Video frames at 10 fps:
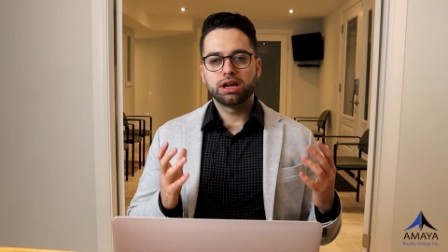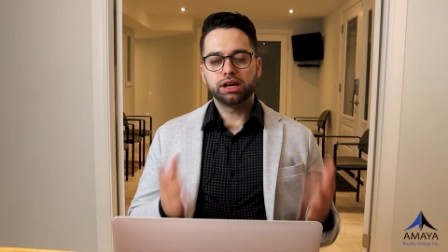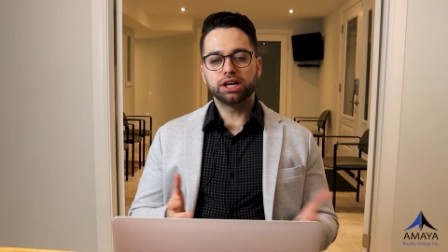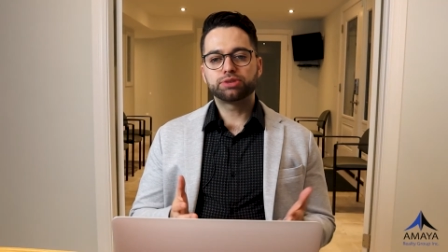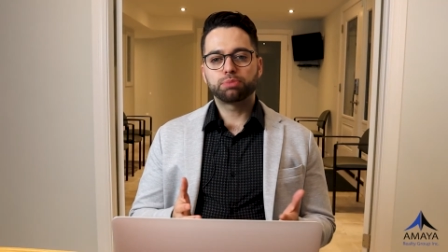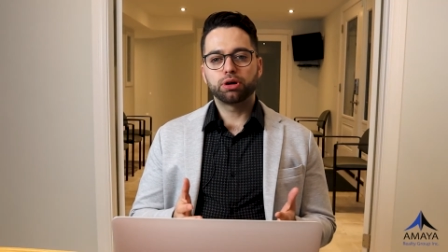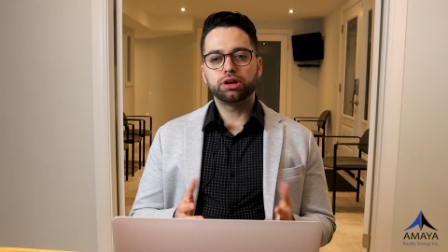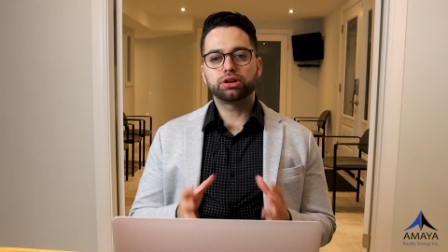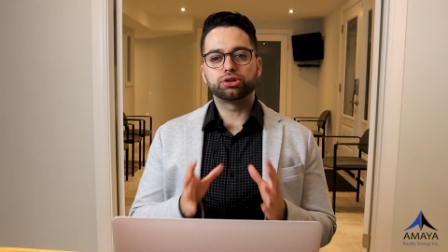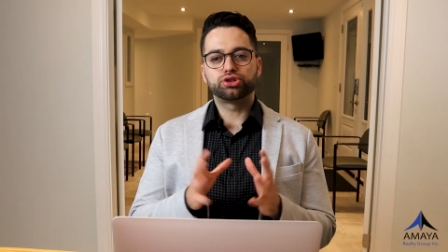Each
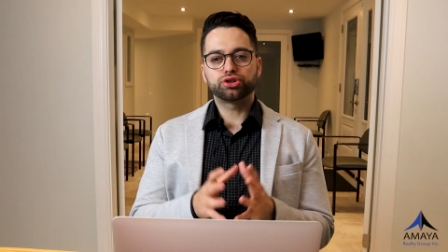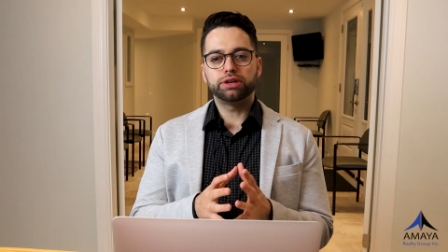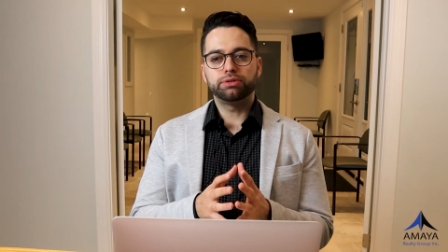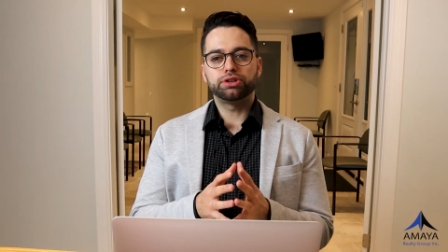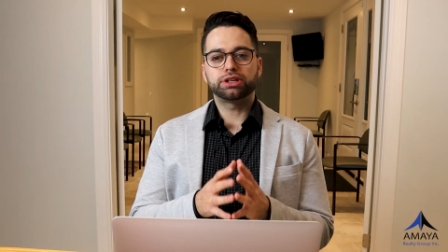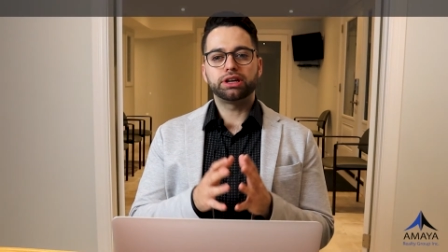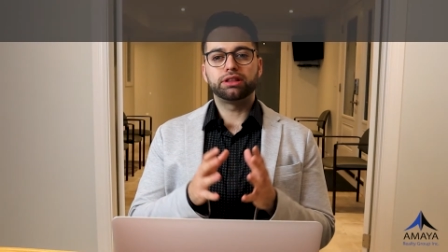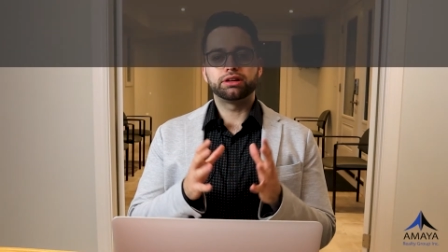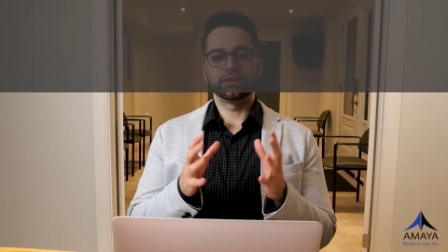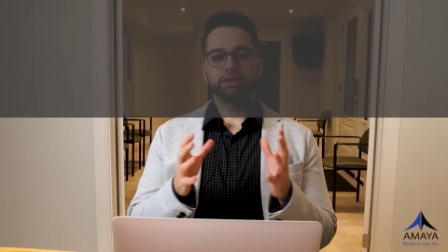party contributes
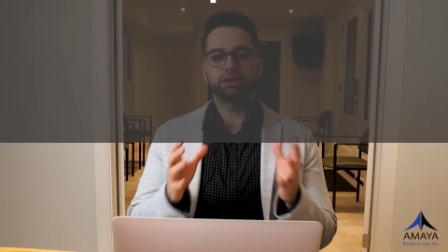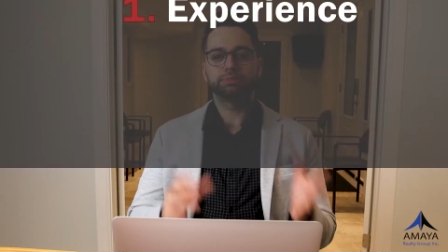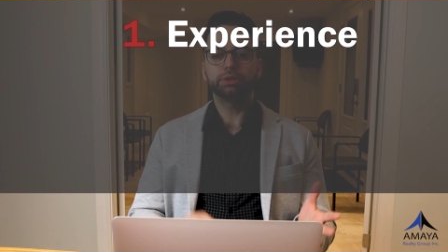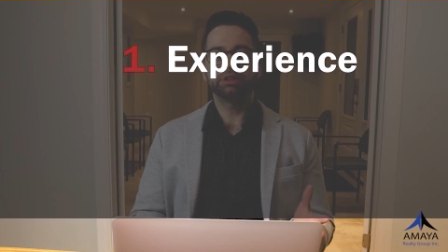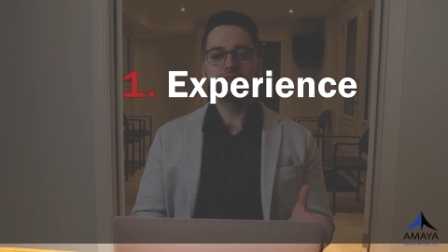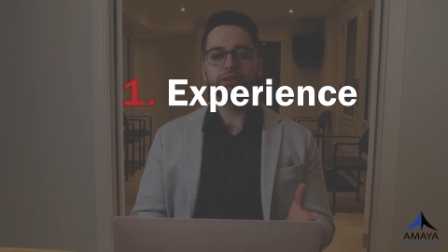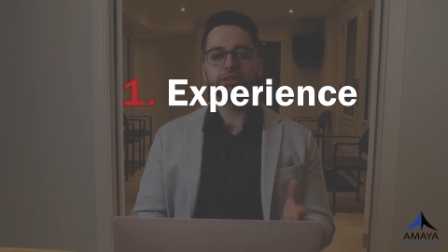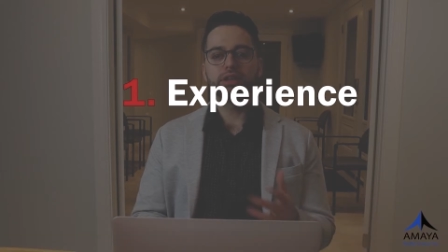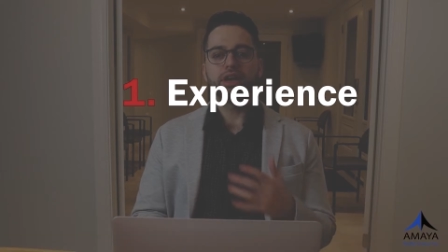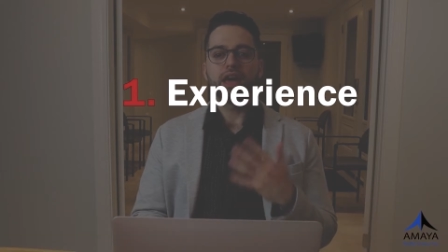either the
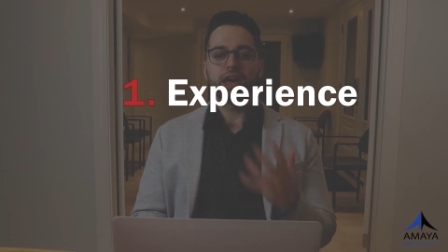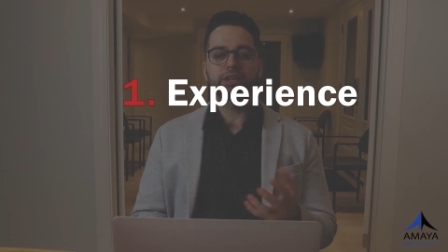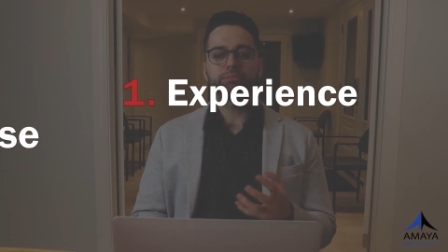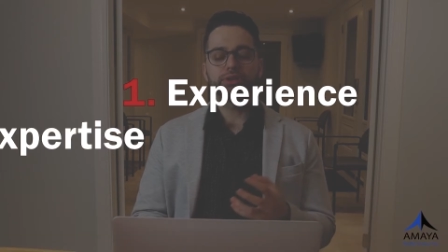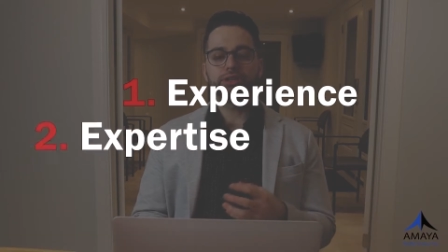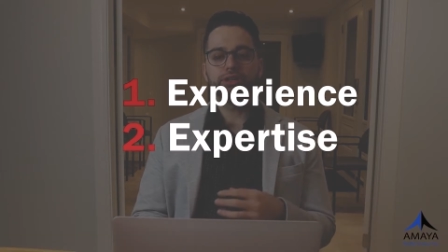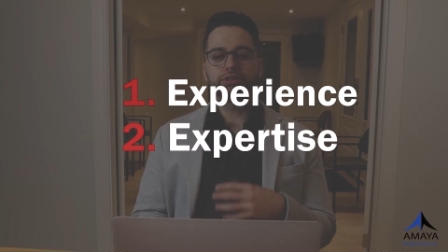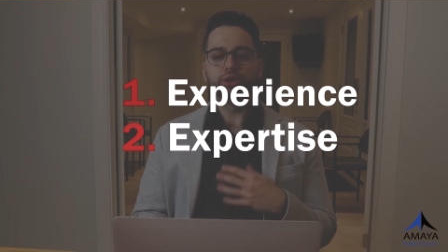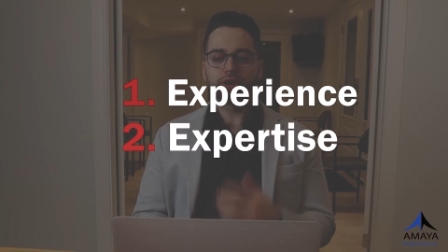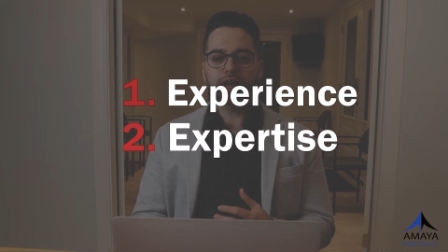experience,
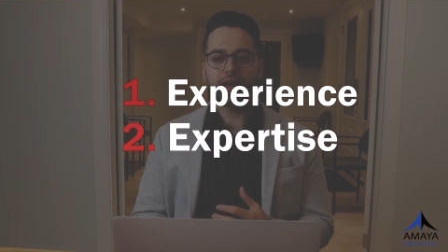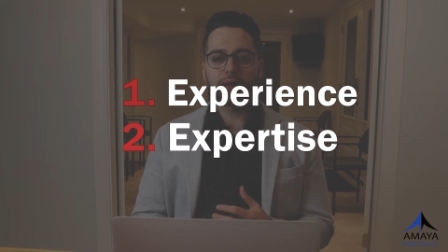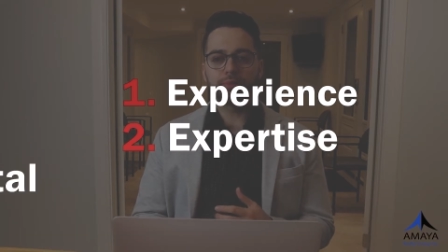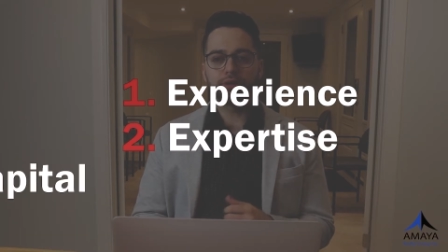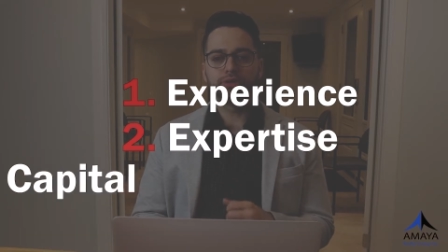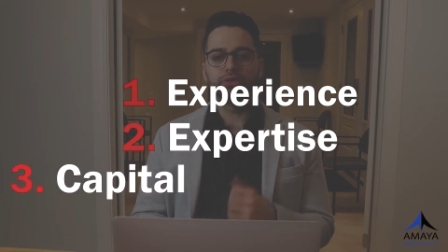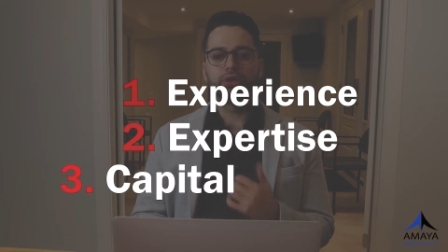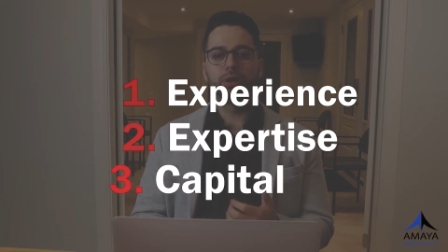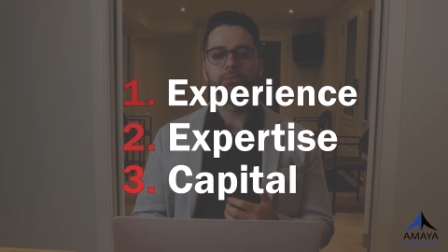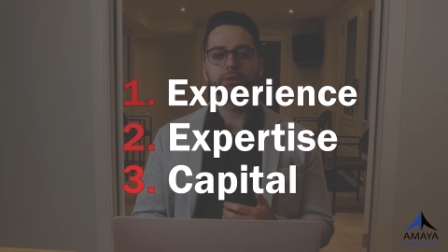expertise, or capital to
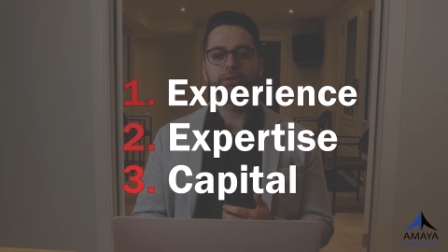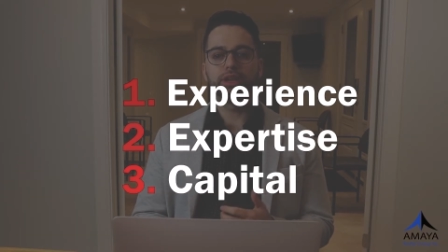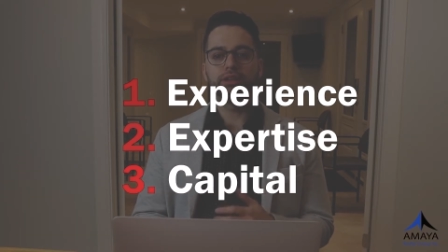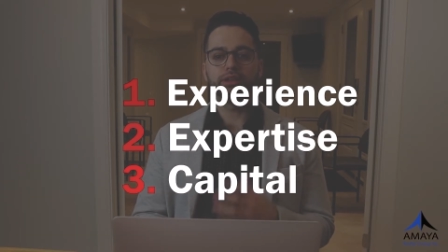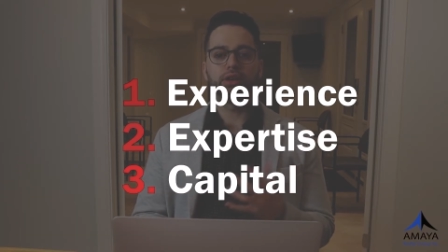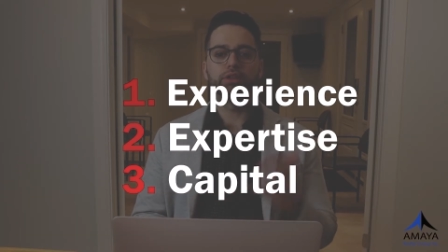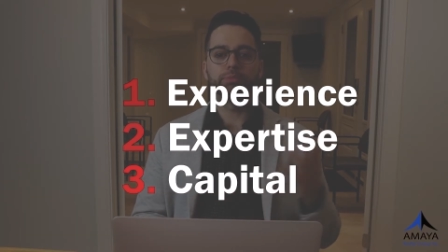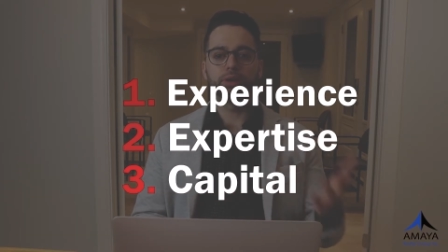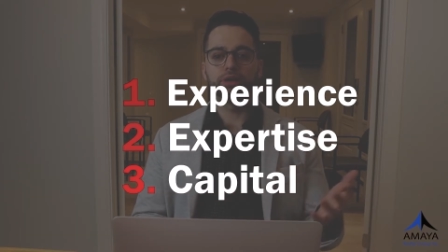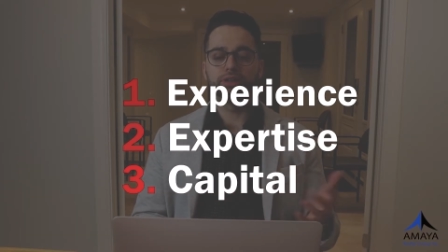complement the other
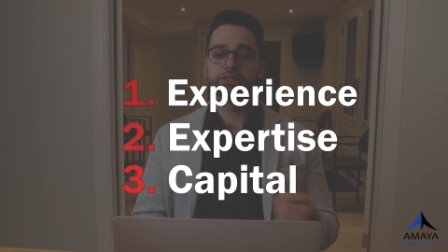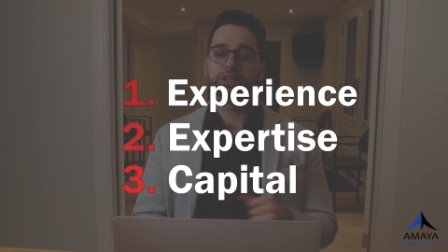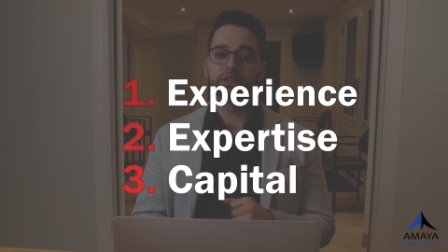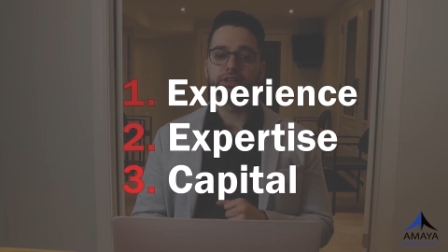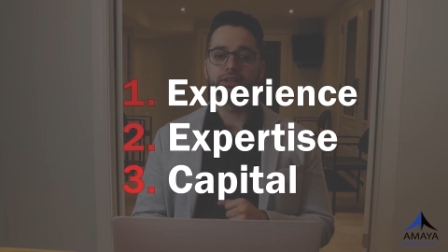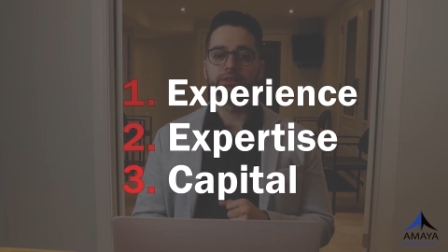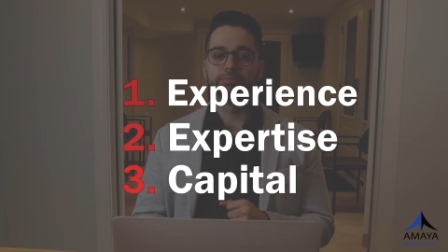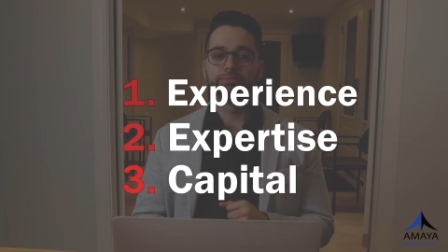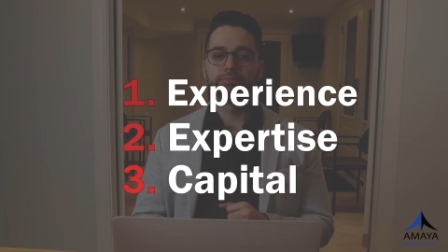partners in the deal.